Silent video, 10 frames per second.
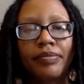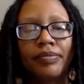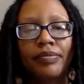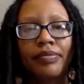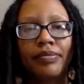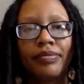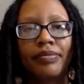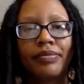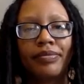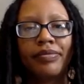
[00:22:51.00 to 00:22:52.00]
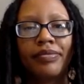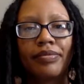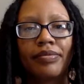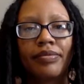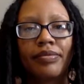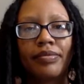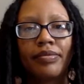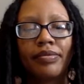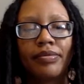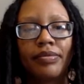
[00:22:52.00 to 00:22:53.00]

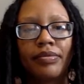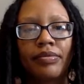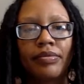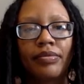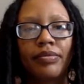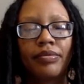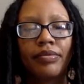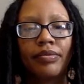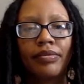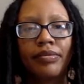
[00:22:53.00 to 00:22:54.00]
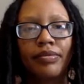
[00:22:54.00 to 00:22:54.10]
[no speech]